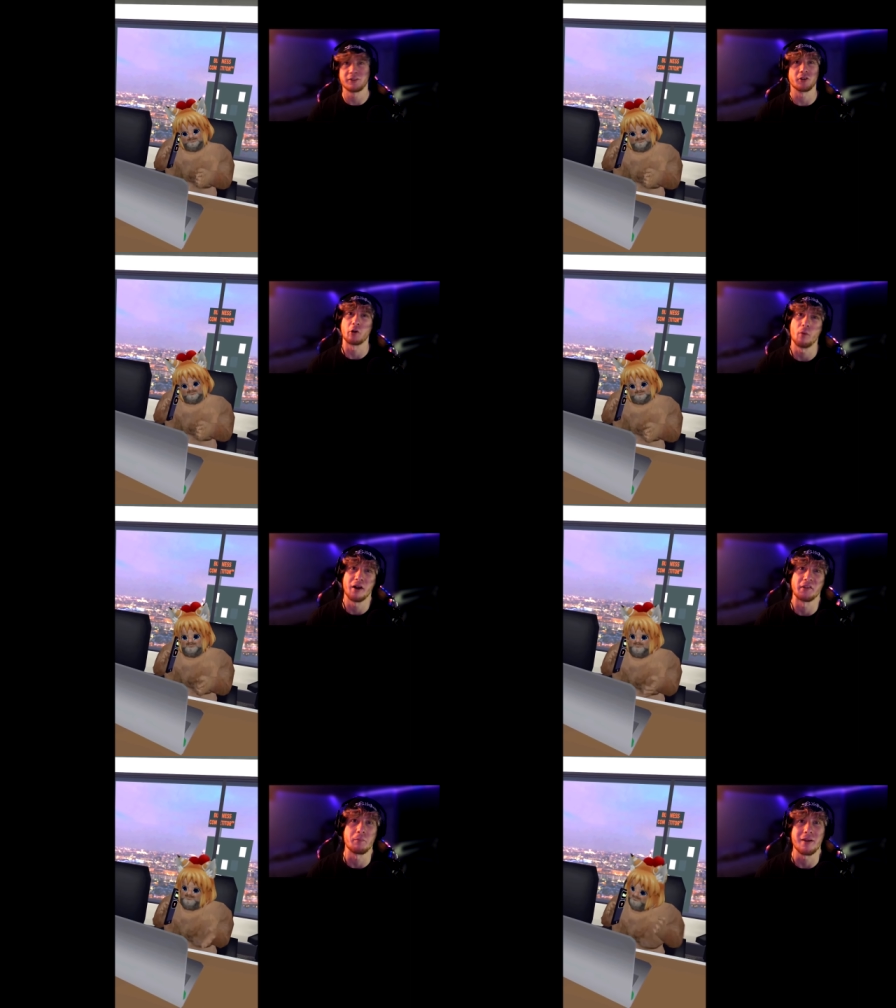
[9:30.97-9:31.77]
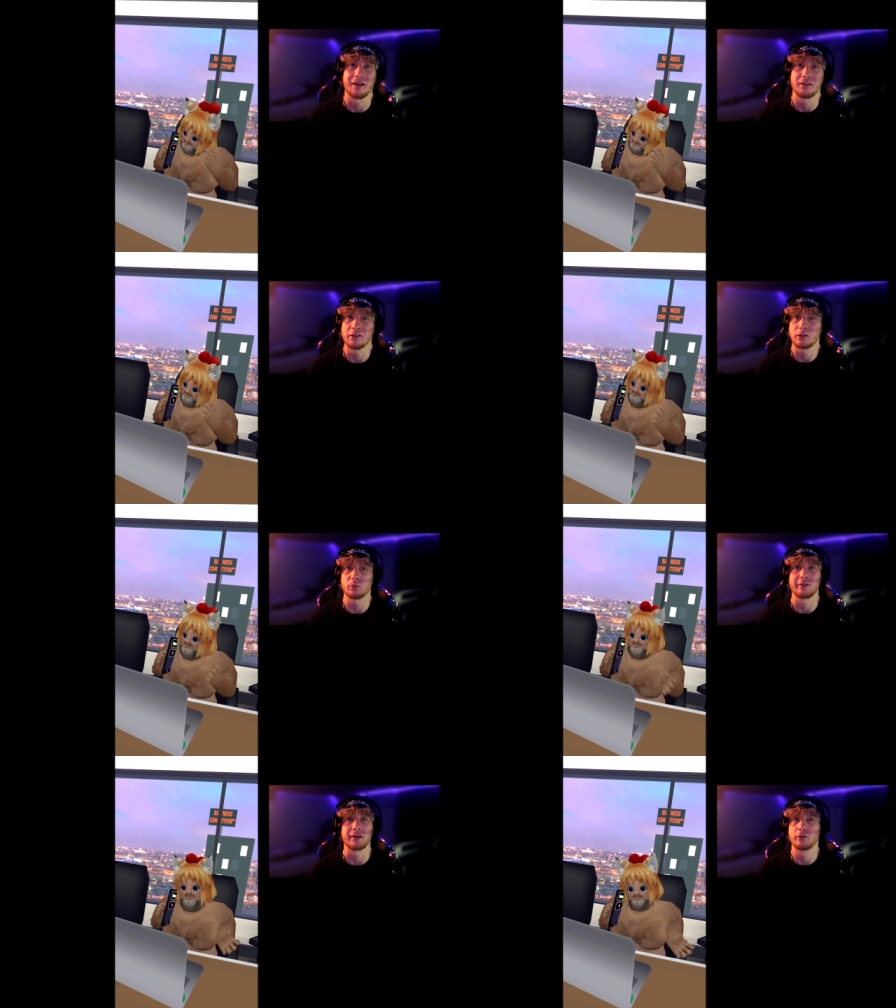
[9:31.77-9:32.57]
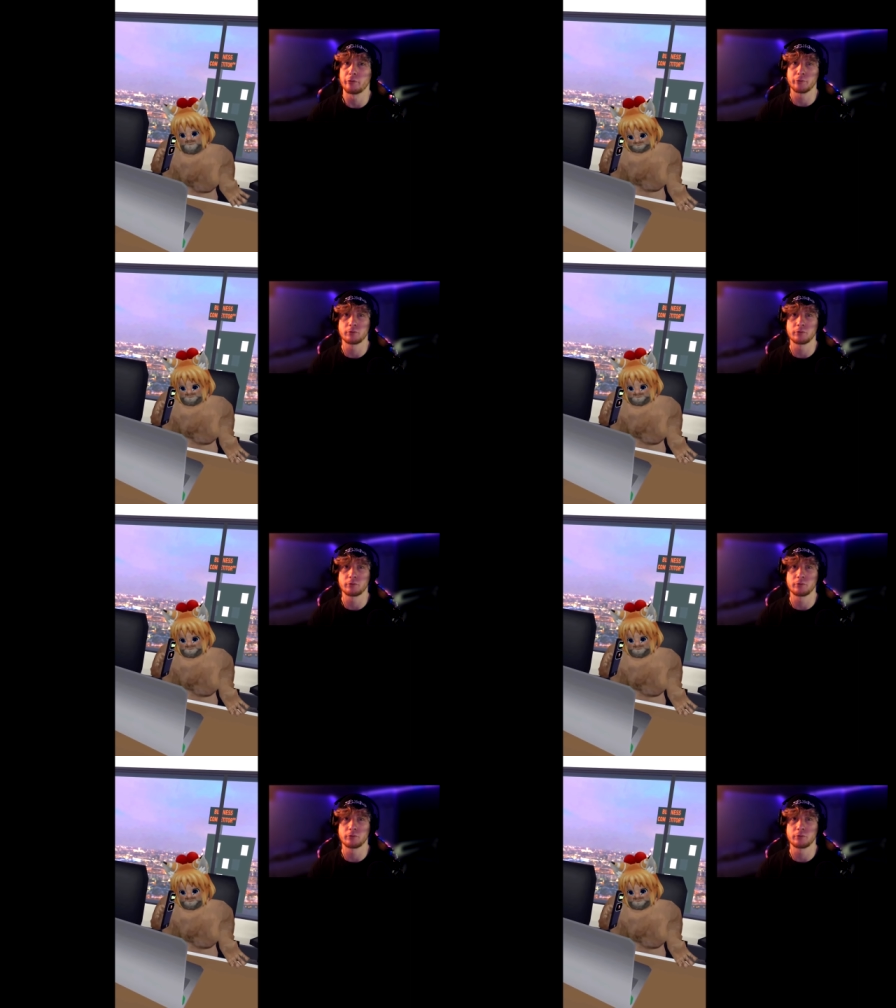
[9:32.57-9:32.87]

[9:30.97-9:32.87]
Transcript: have to this took a while to make. This was like